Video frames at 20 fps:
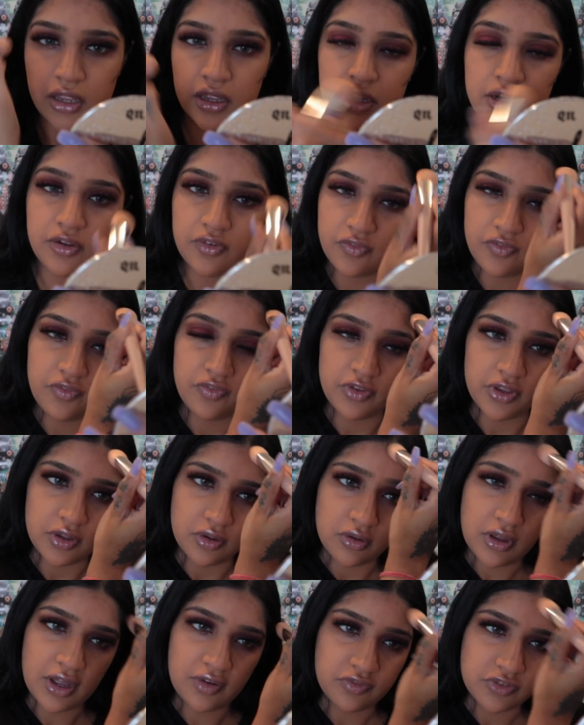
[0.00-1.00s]
in a
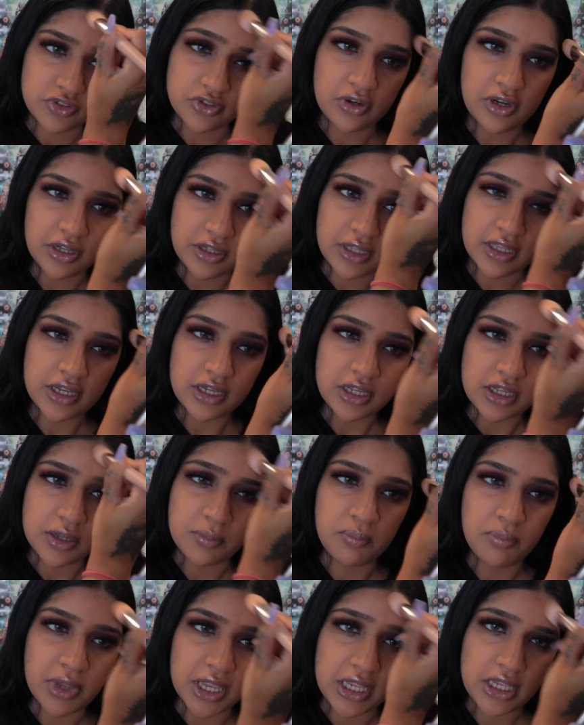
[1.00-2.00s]
few after I
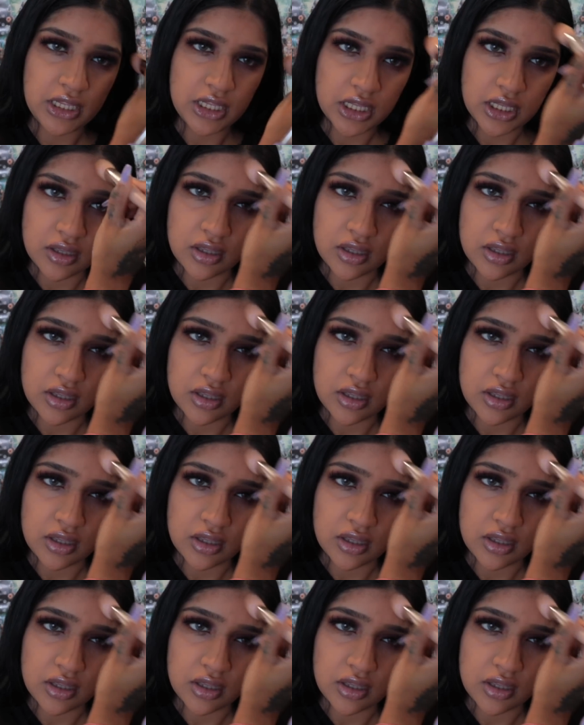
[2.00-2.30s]
like bake.